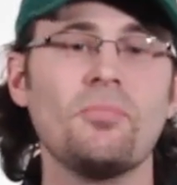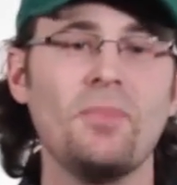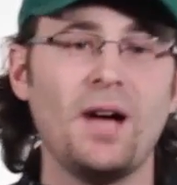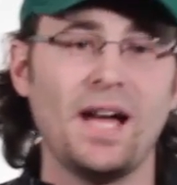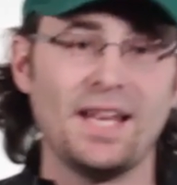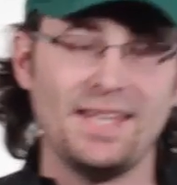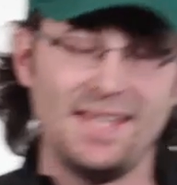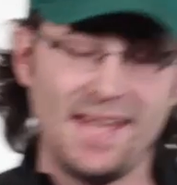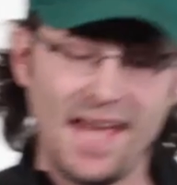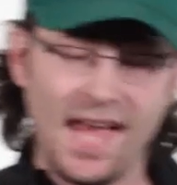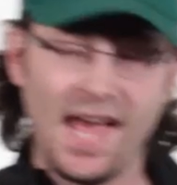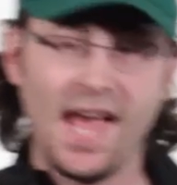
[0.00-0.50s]
my
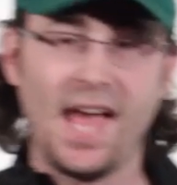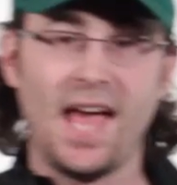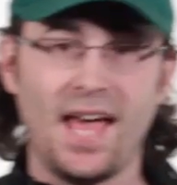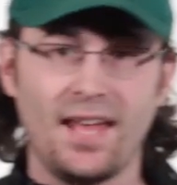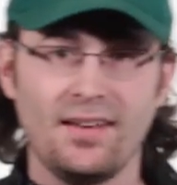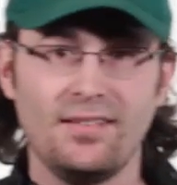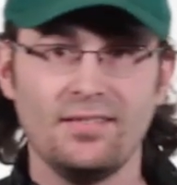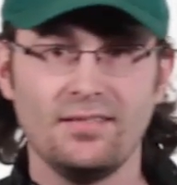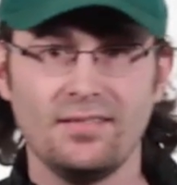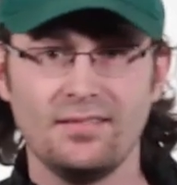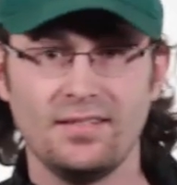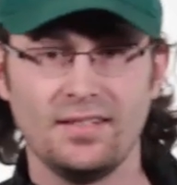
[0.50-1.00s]

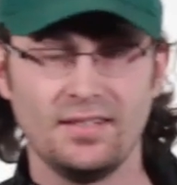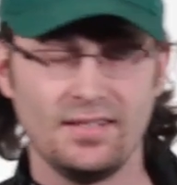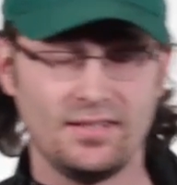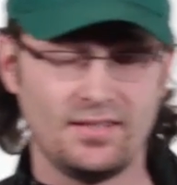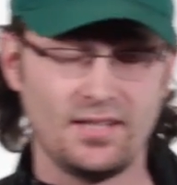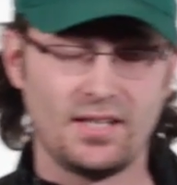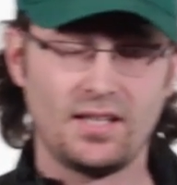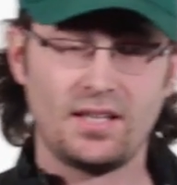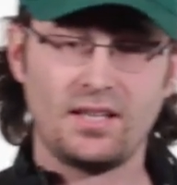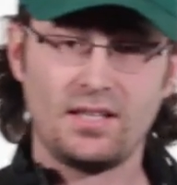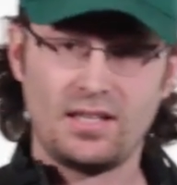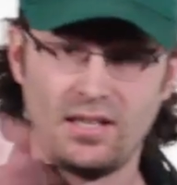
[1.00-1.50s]
dad
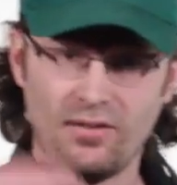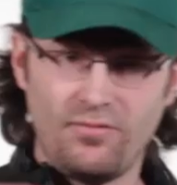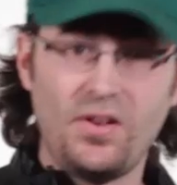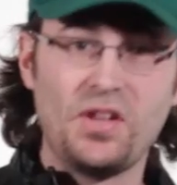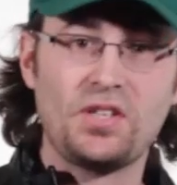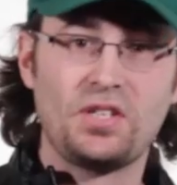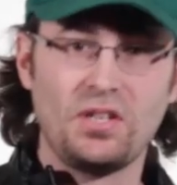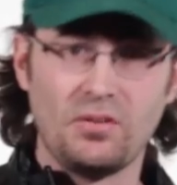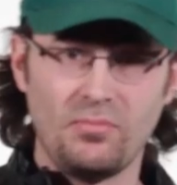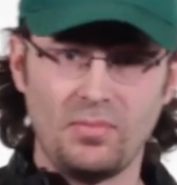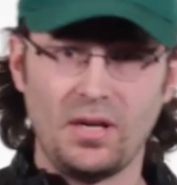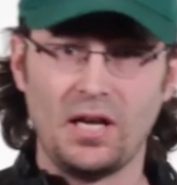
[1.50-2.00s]
to
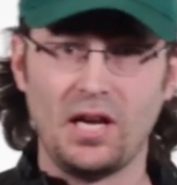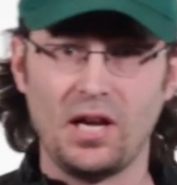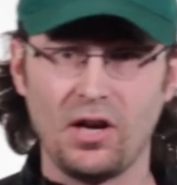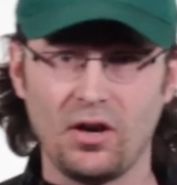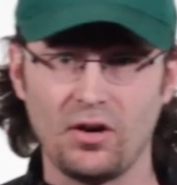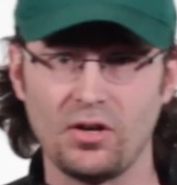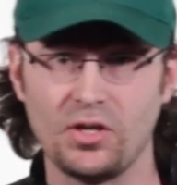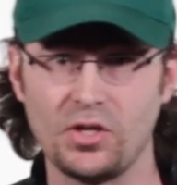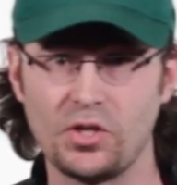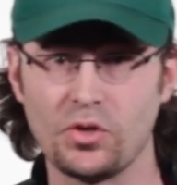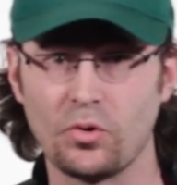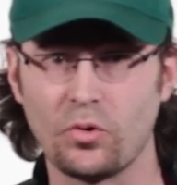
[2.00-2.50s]
visit me here
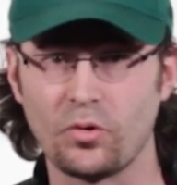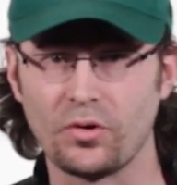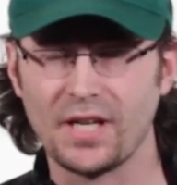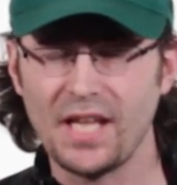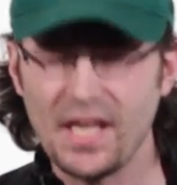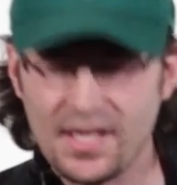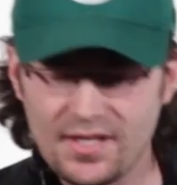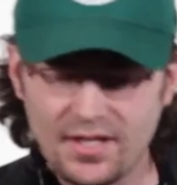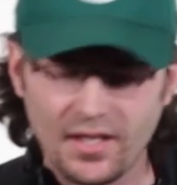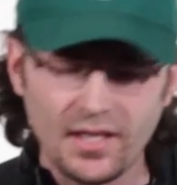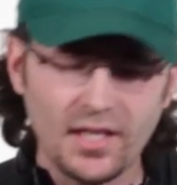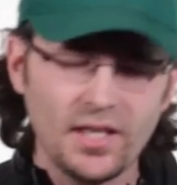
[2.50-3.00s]
in Jordan. He
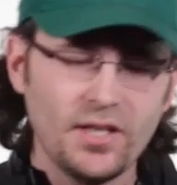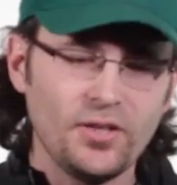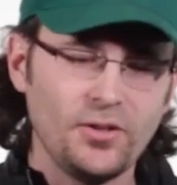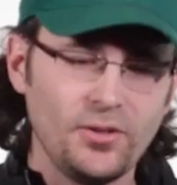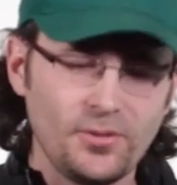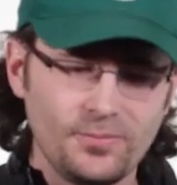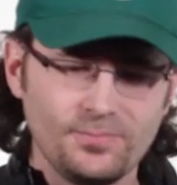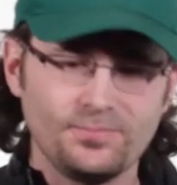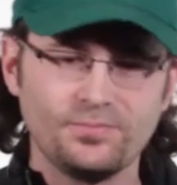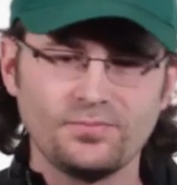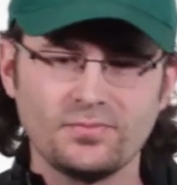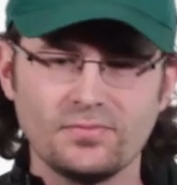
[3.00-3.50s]
was
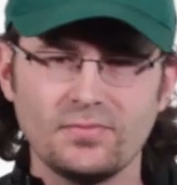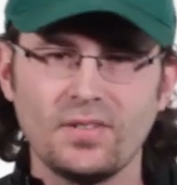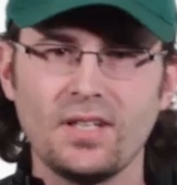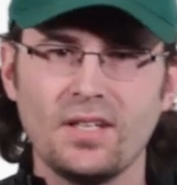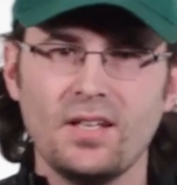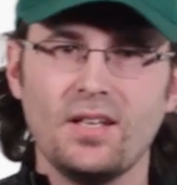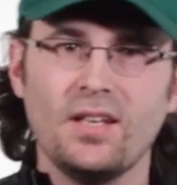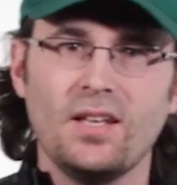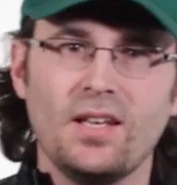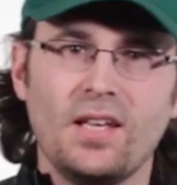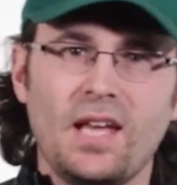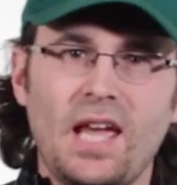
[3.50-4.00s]

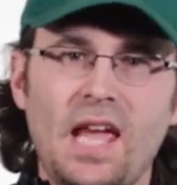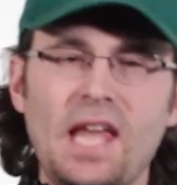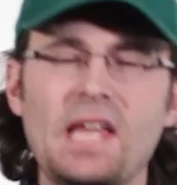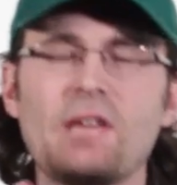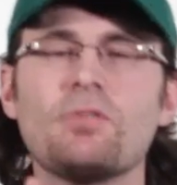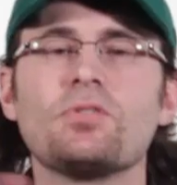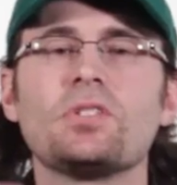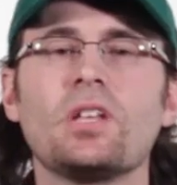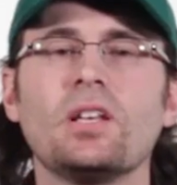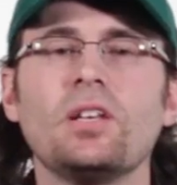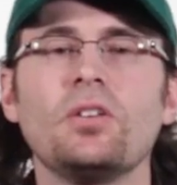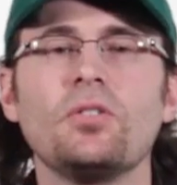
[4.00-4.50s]

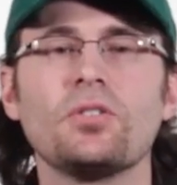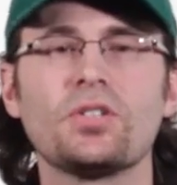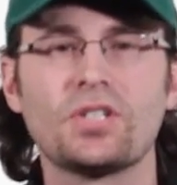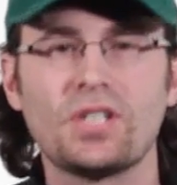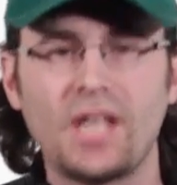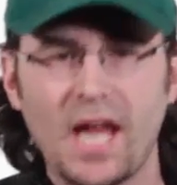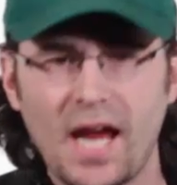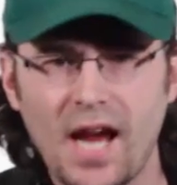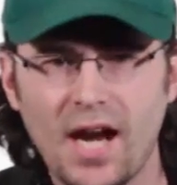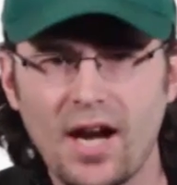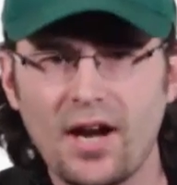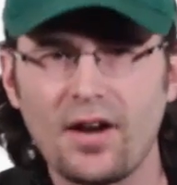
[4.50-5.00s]
a little
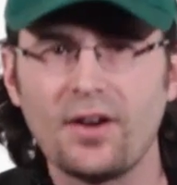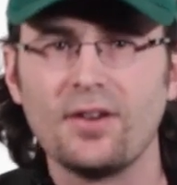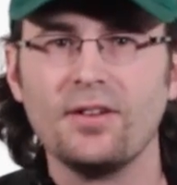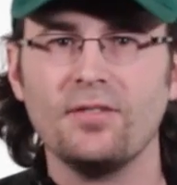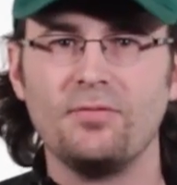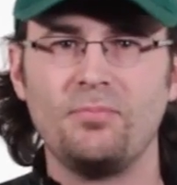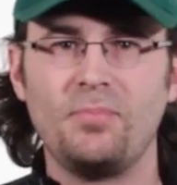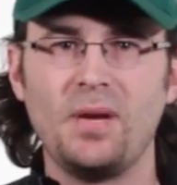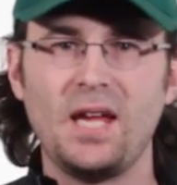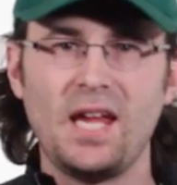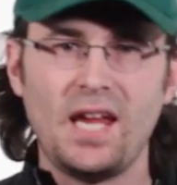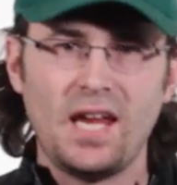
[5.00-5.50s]
scared
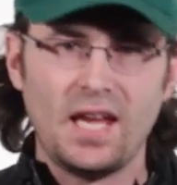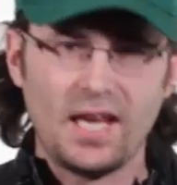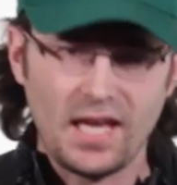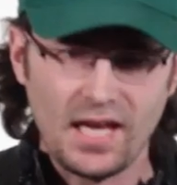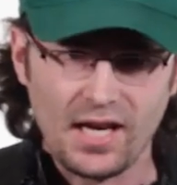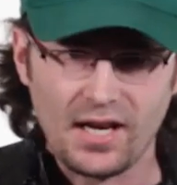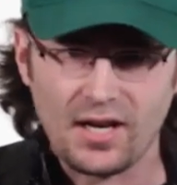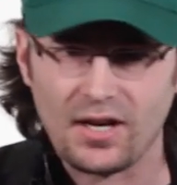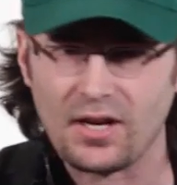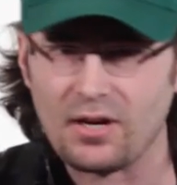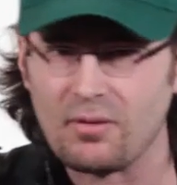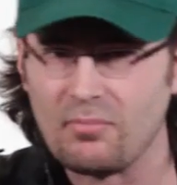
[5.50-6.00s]
of being
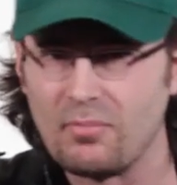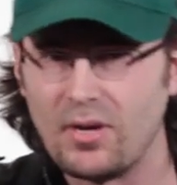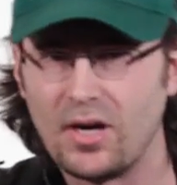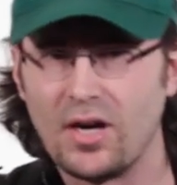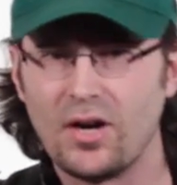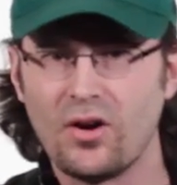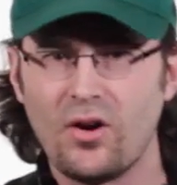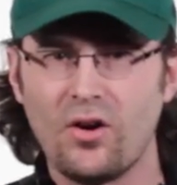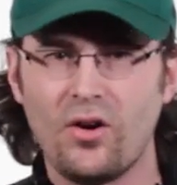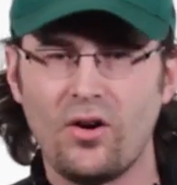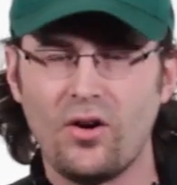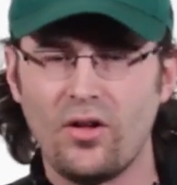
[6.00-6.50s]
here
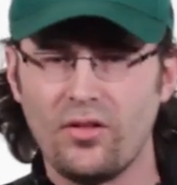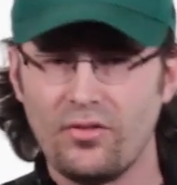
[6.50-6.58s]
among all